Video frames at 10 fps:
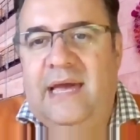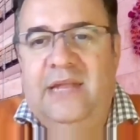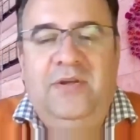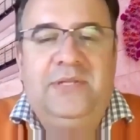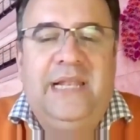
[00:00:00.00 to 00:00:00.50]

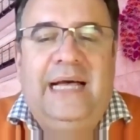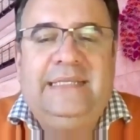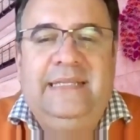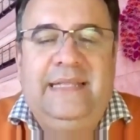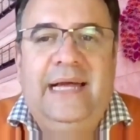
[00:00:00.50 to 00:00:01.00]
and
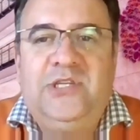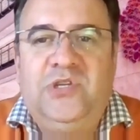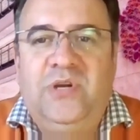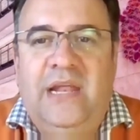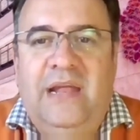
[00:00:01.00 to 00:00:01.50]
utilizing that
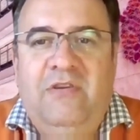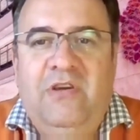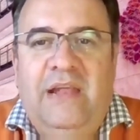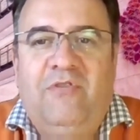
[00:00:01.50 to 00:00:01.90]
you can you can